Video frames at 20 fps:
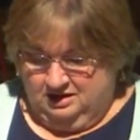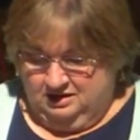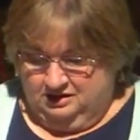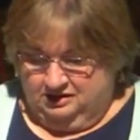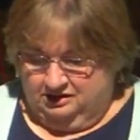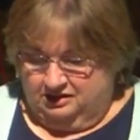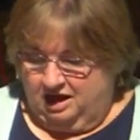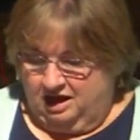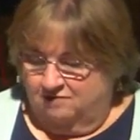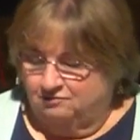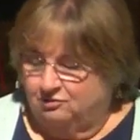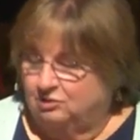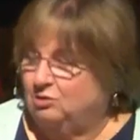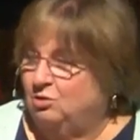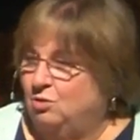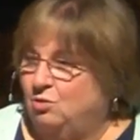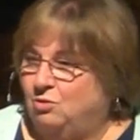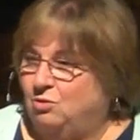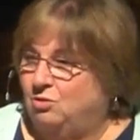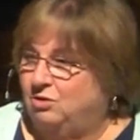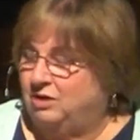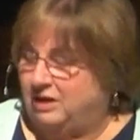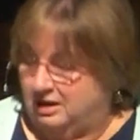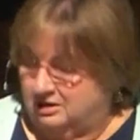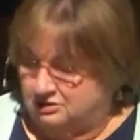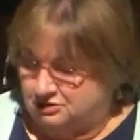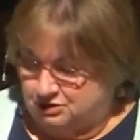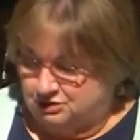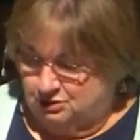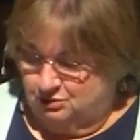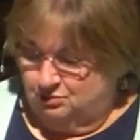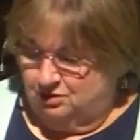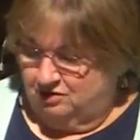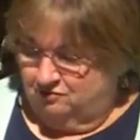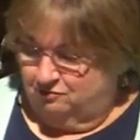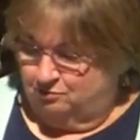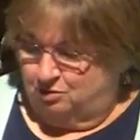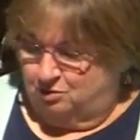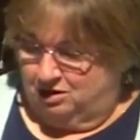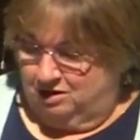Sovereign Lord, as you
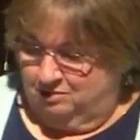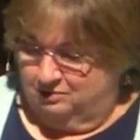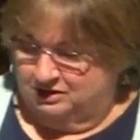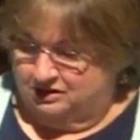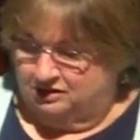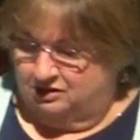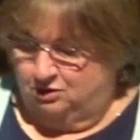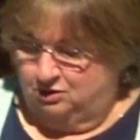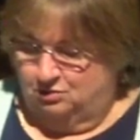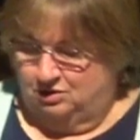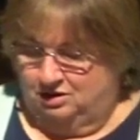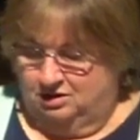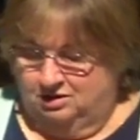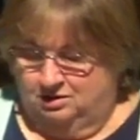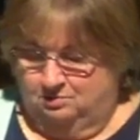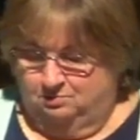have promised, you